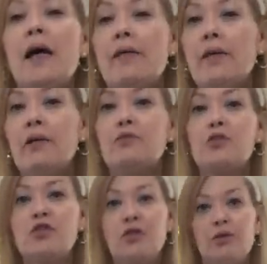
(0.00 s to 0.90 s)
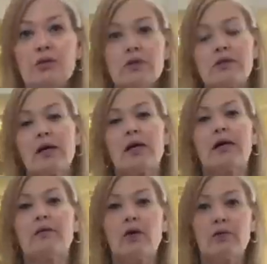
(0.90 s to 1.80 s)
And then for shoes, I
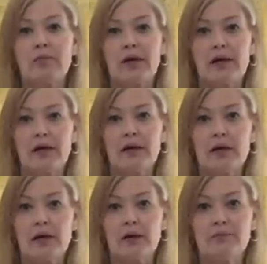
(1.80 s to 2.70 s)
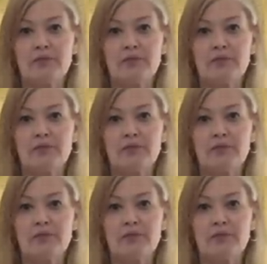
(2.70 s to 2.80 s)
have on my um,